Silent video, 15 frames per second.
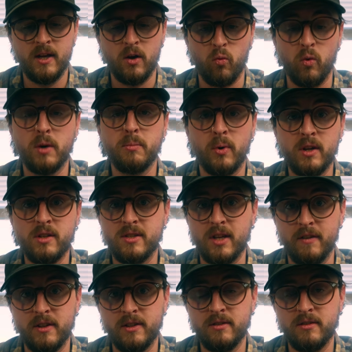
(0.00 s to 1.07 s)

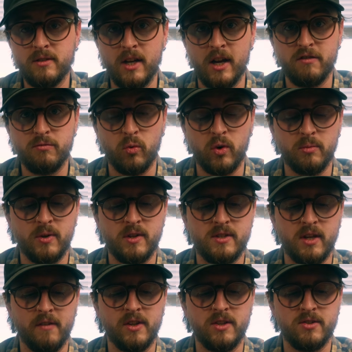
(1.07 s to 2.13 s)
1.7,
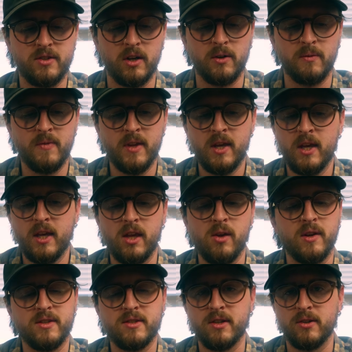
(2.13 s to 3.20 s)
f1.7. So you
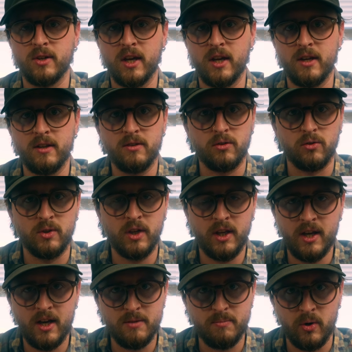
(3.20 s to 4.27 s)
can still get
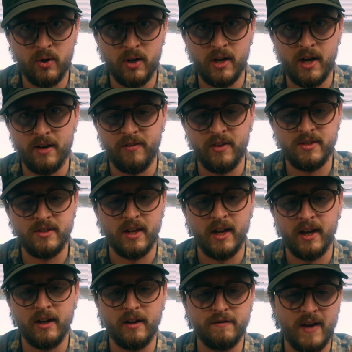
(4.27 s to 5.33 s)
really nice bokeh out of this
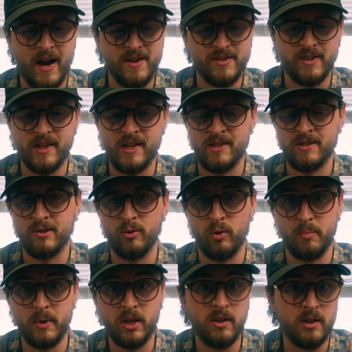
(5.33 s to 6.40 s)
thing, a fast lens, so
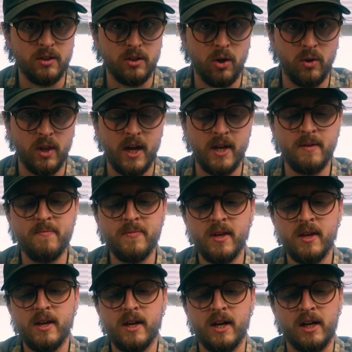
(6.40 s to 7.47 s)
it'll be good in low light.
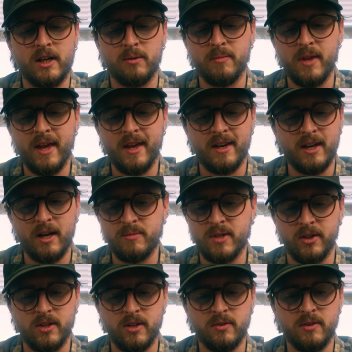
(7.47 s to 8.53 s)
And I'm
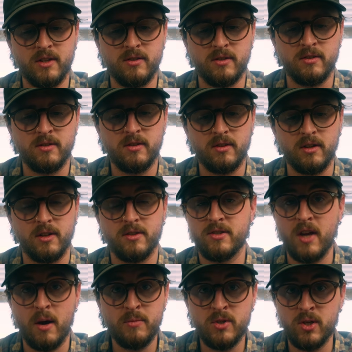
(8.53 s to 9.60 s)
telling you, this is a sub